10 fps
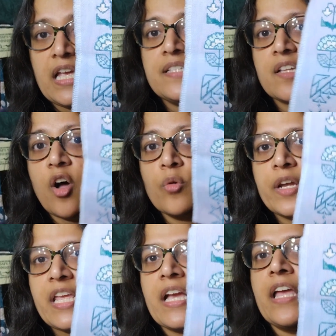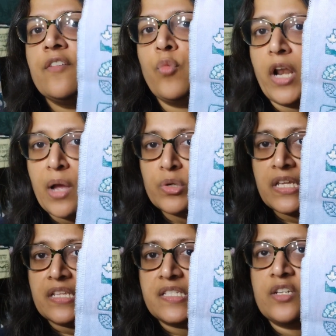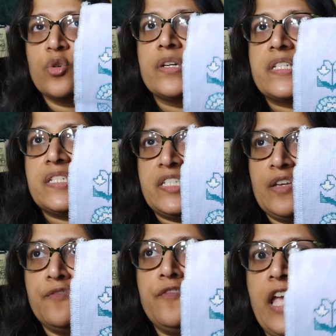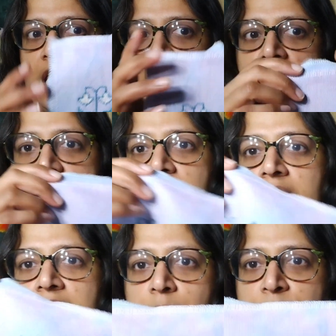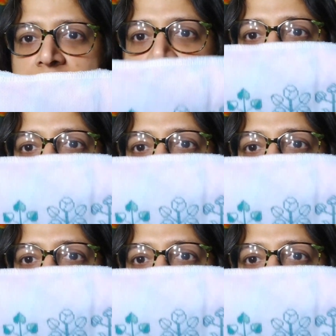It's already kind of what I would consider a stiff Aida. It's a little bit